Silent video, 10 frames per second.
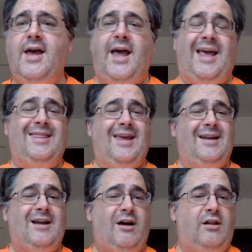and
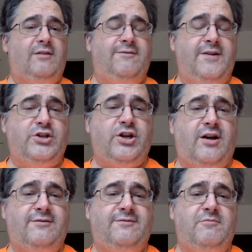then I'll finish
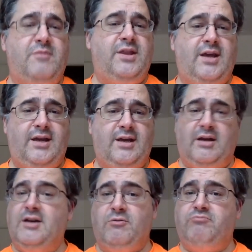off the, uh,